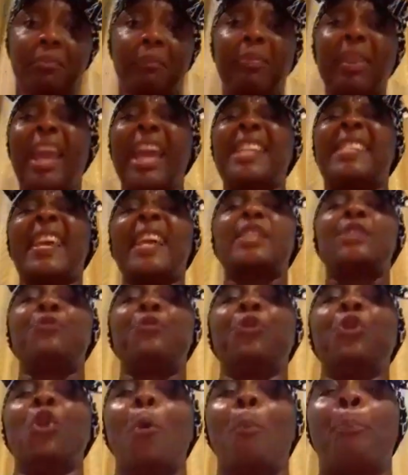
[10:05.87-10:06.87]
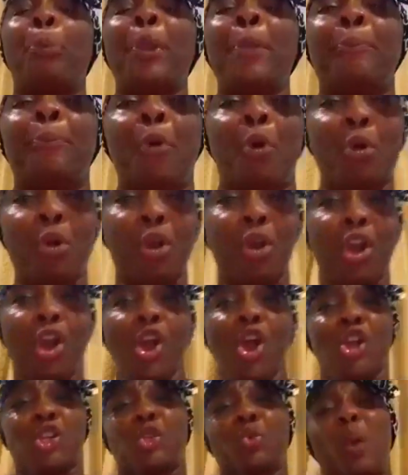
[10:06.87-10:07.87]
It takes few people
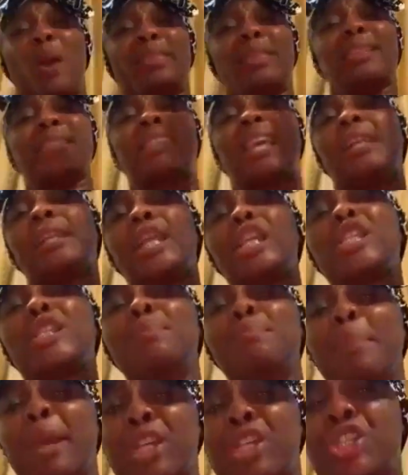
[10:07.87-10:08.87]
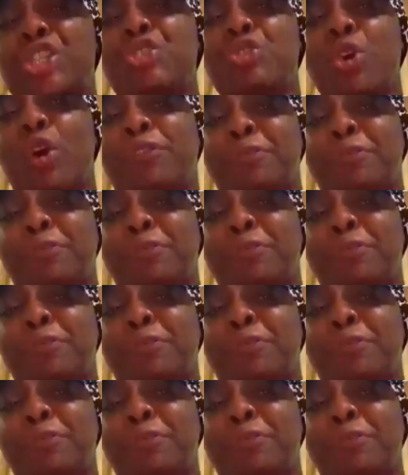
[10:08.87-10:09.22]
to understand this mystery of